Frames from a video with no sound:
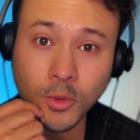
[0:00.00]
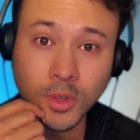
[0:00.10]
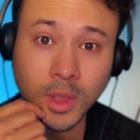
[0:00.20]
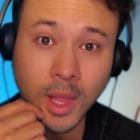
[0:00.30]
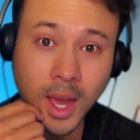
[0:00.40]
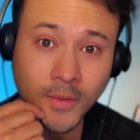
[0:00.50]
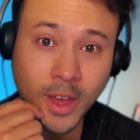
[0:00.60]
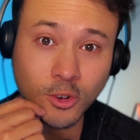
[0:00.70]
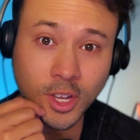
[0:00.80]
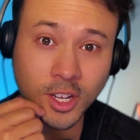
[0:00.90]
There's a lot of
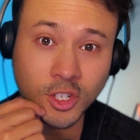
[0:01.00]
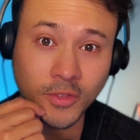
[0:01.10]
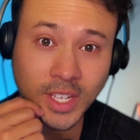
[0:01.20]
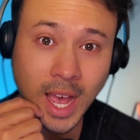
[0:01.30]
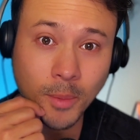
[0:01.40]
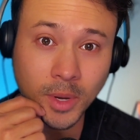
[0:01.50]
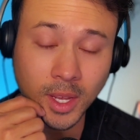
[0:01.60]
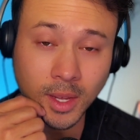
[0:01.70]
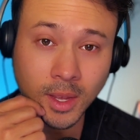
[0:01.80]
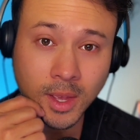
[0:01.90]
energetic shifts
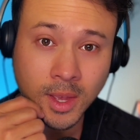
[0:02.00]
happening.